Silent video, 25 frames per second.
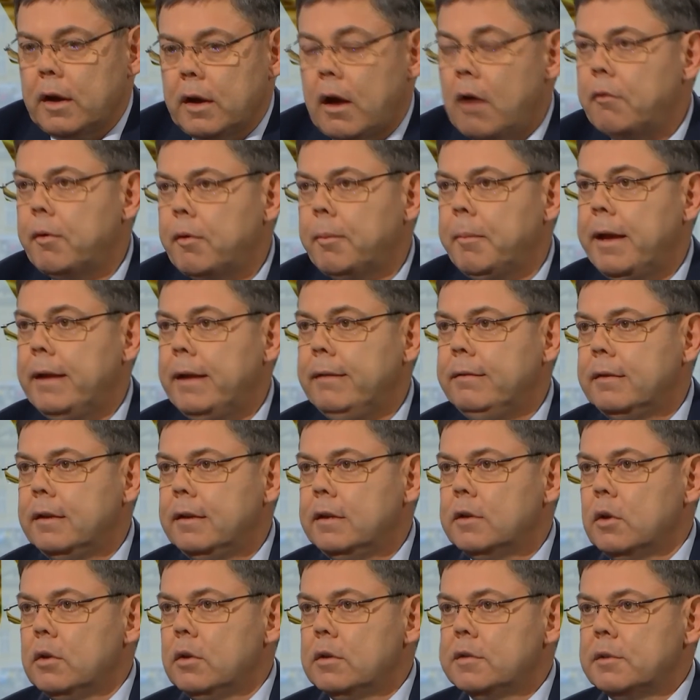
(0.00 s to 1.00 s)
For the government,
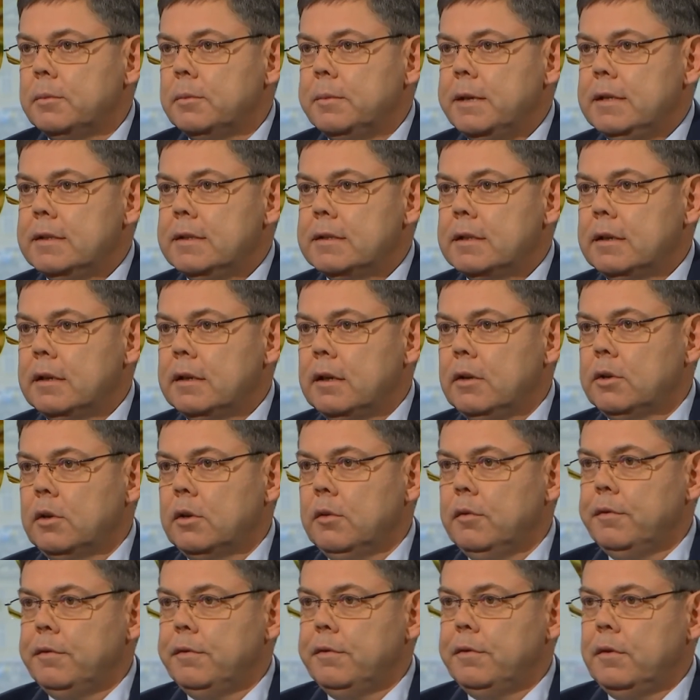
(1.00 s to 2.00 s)
it also means a lot
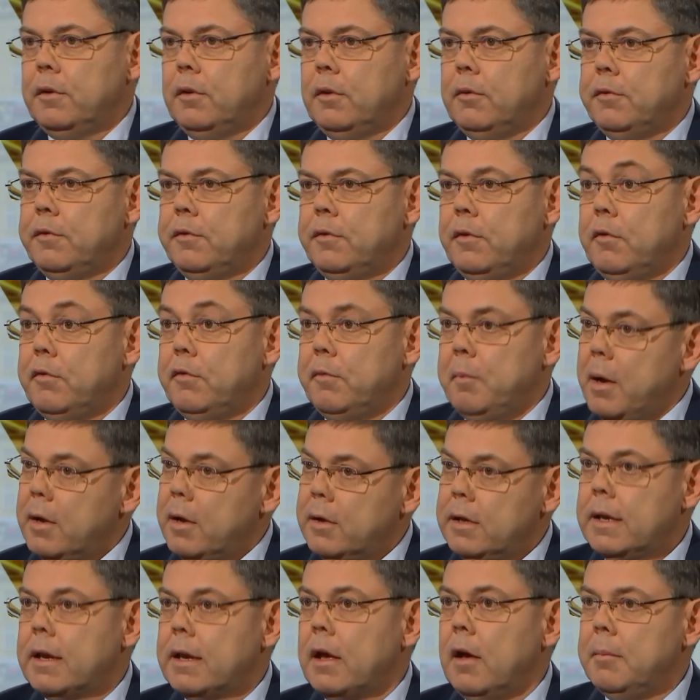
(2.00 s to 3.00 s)
of
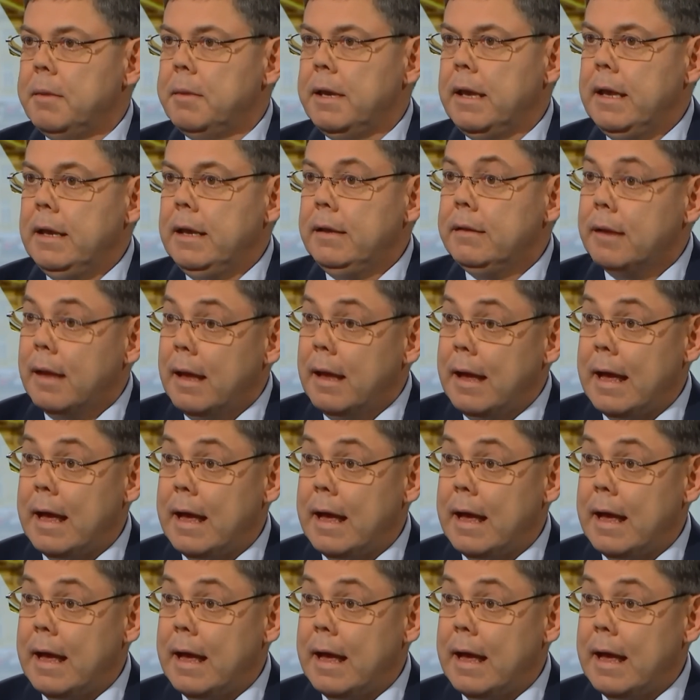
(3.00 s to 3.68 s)
money coming in.